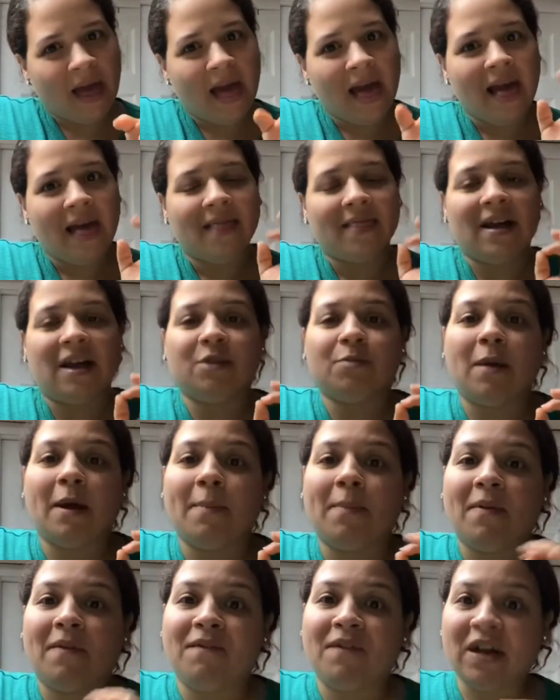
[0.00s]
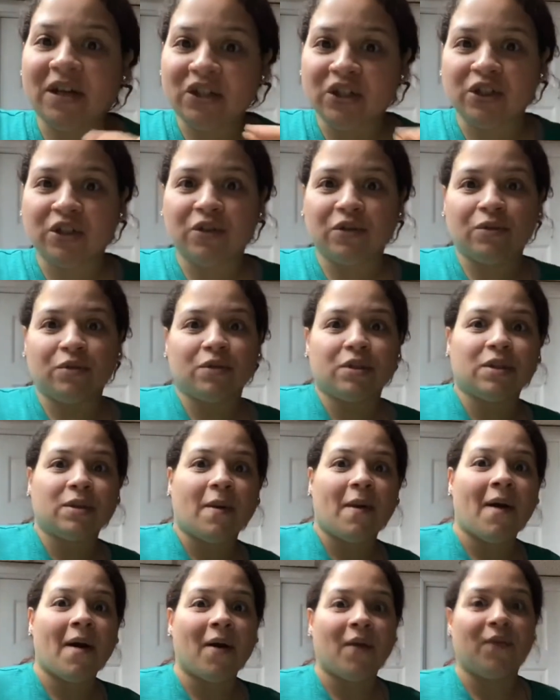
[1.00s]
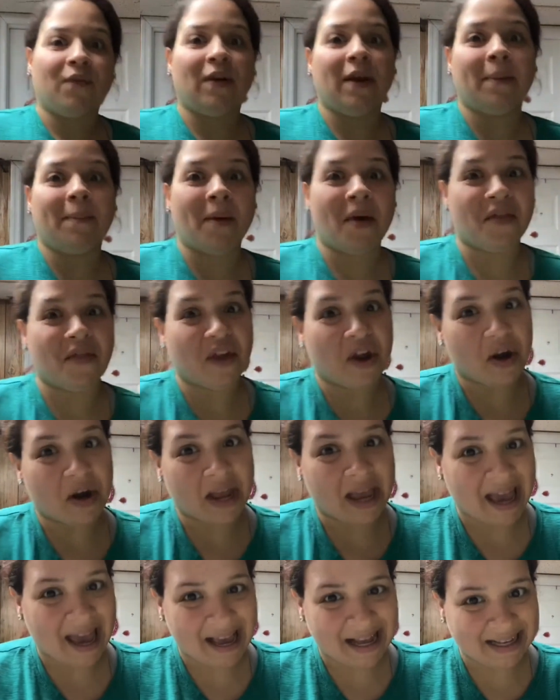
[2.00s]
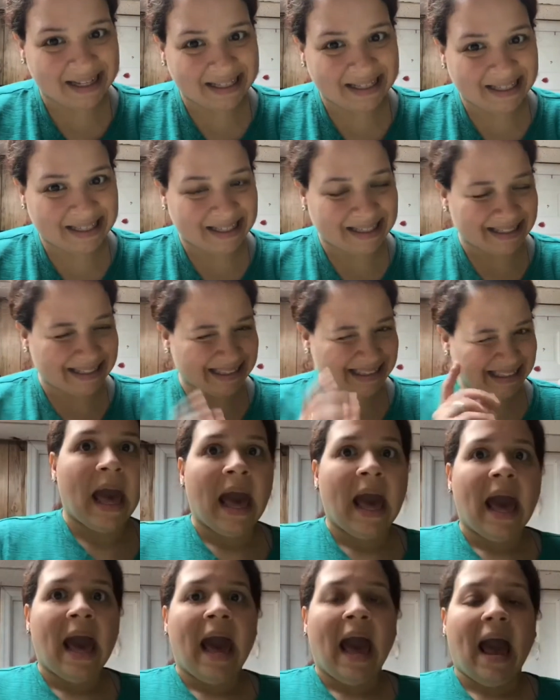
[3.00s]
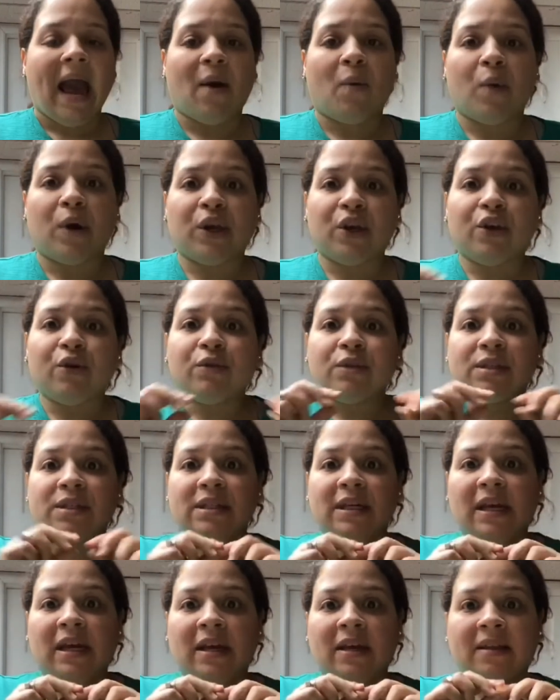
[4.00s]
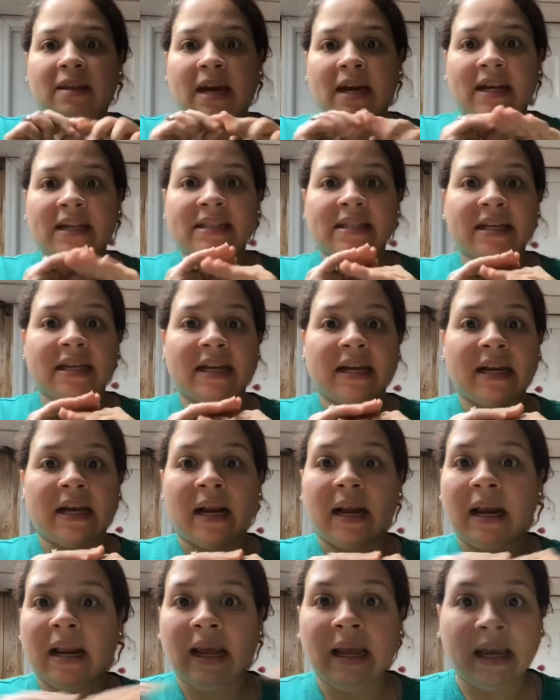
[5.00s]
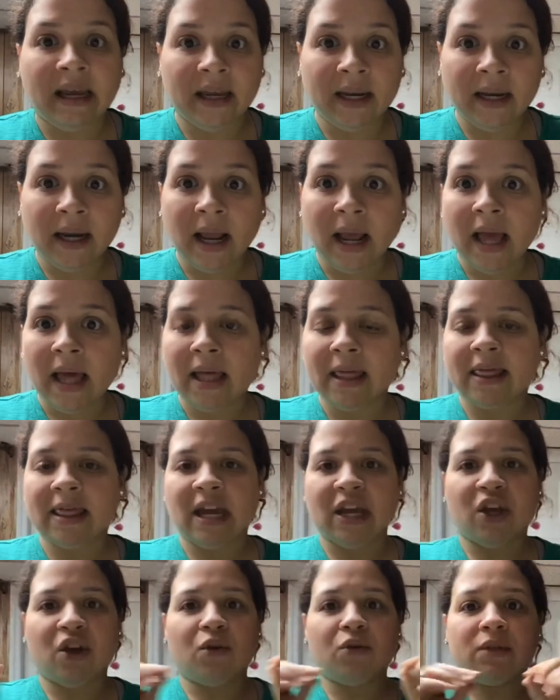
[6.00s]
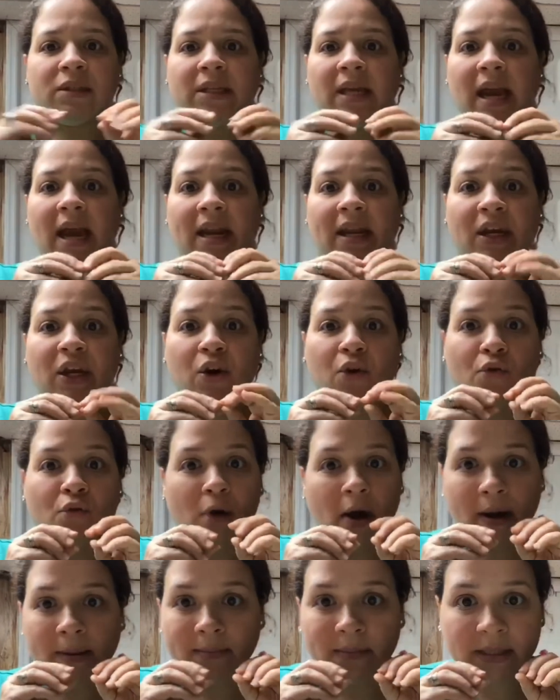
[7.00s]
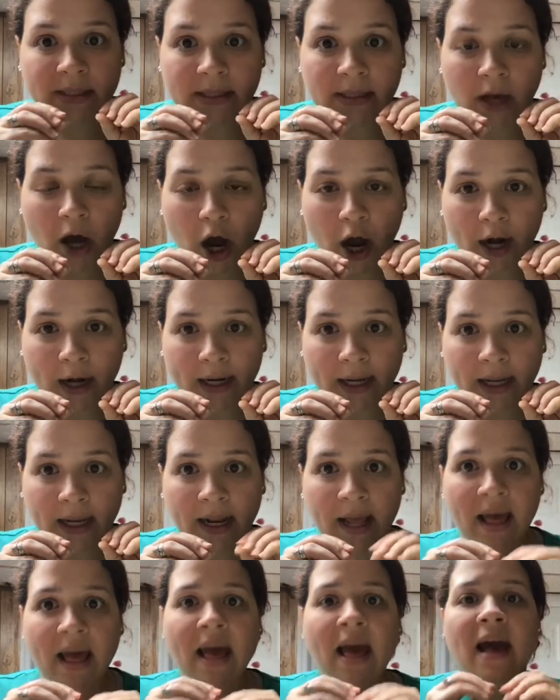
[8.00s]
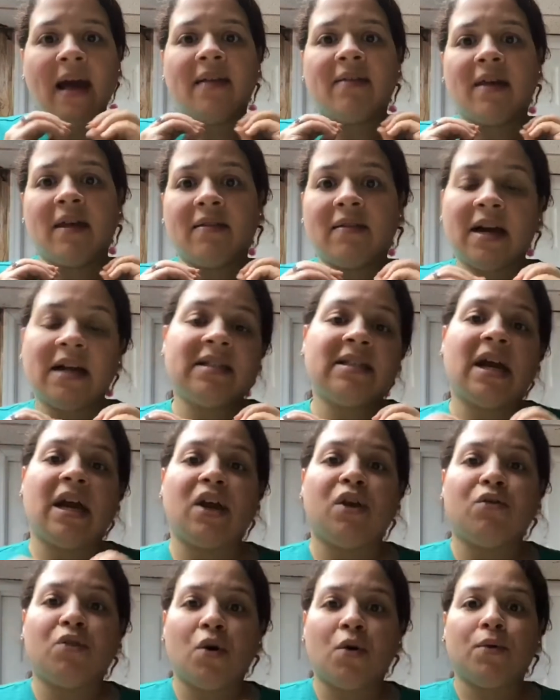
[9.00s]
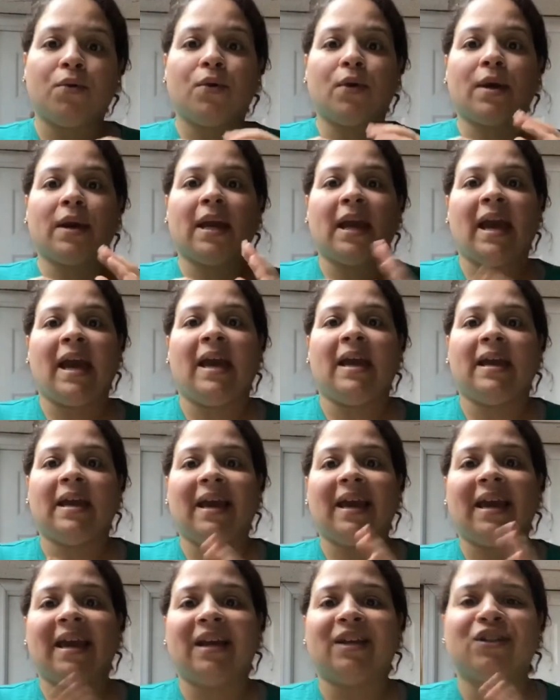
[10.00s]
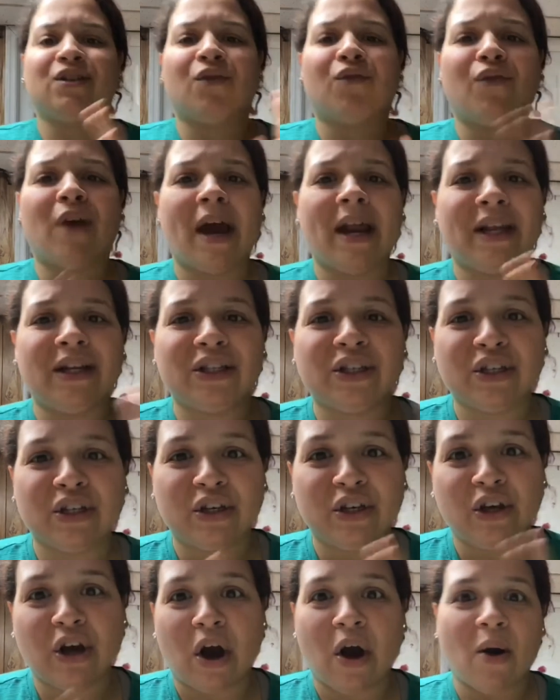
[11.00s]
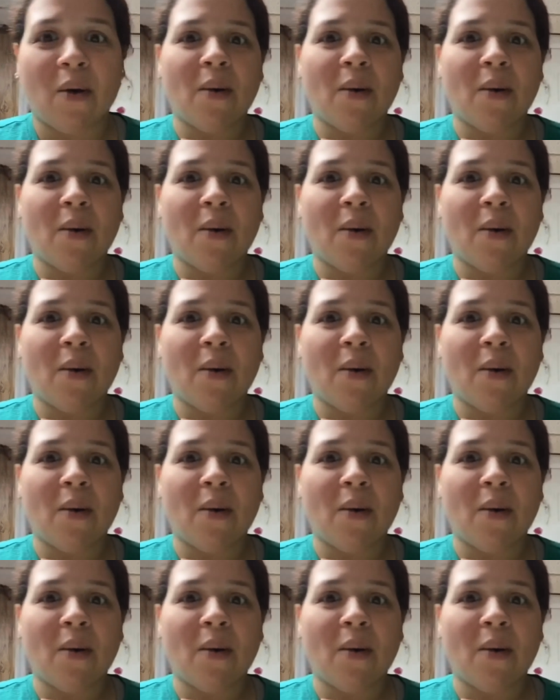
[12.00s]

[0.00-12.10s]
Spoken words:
That's why professionals flip their cakes. And when you see that it's clean, that you don't see any crumbs on it, then that's how you know your cake is ready to go.